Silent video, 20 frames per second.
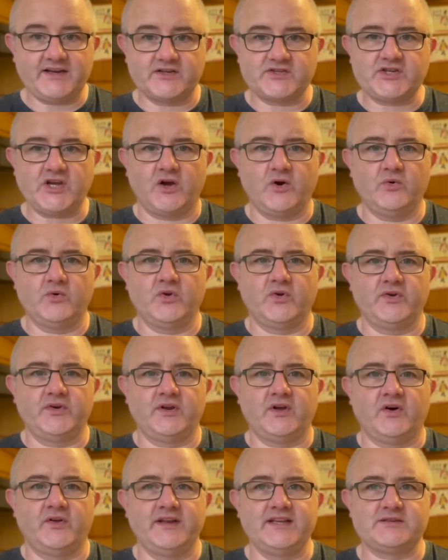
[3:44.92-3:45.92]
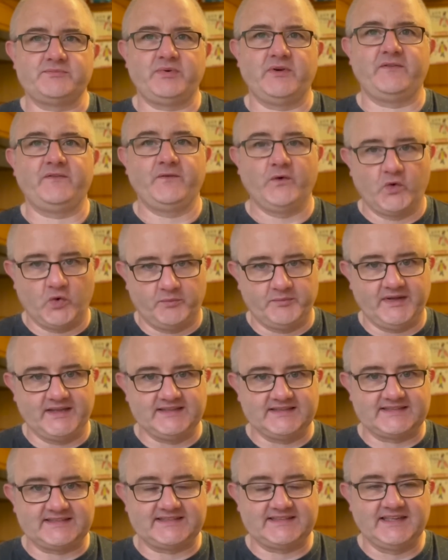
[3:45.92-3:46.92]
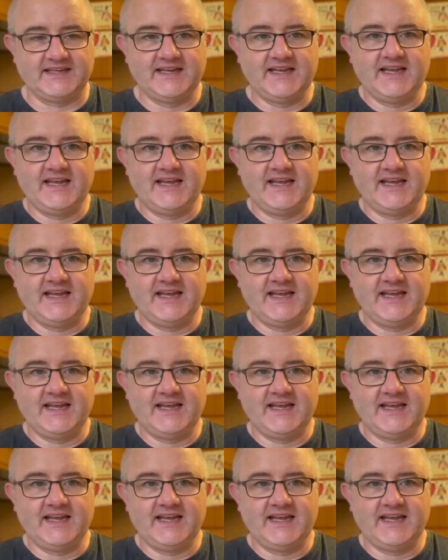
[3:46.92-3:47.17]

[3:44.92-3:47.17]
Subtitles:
a toll on its performance.